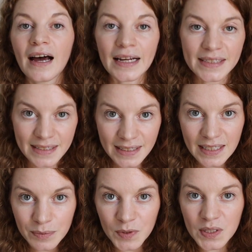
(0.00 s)
as still
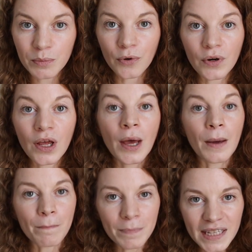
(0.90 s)
as possible,
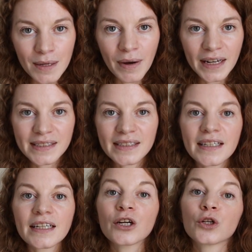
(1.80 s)
minimizing